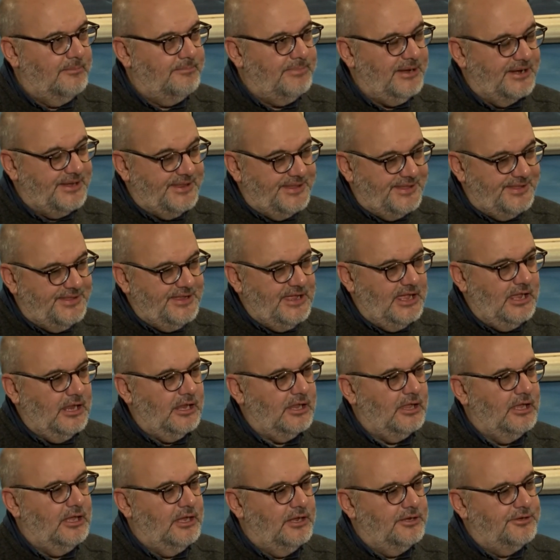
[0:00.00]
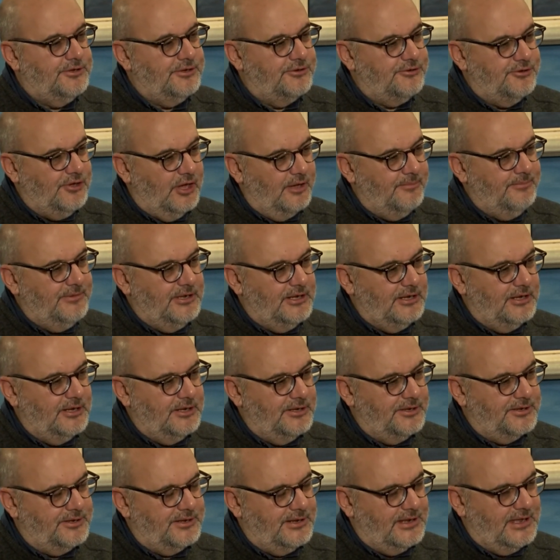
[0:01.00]
But still, the
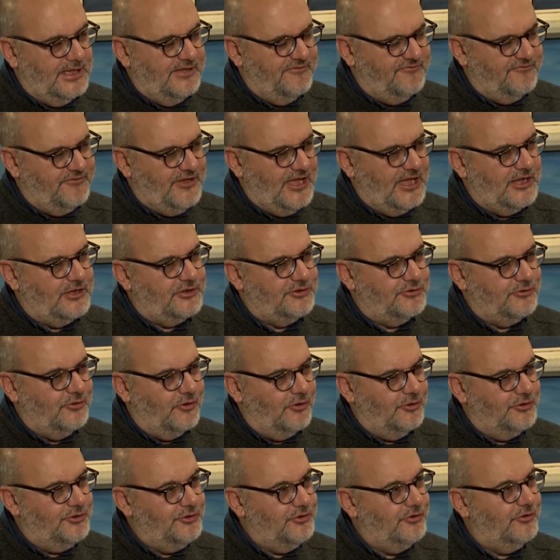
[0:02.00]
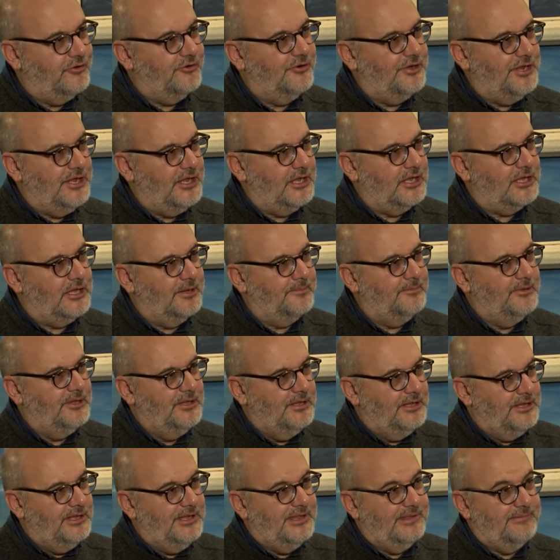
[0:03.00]
dominant effect on your income
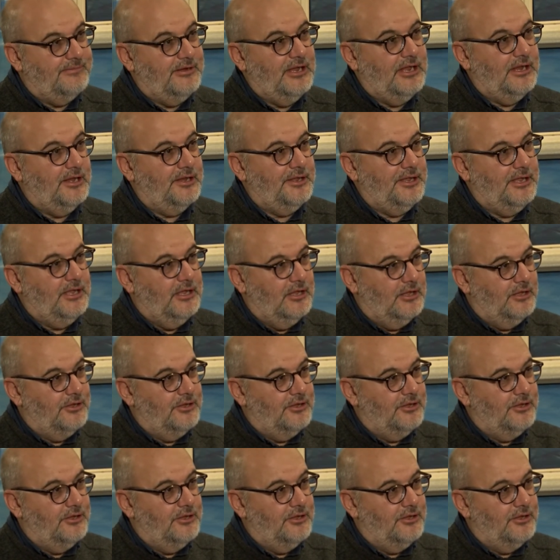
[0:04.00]
is really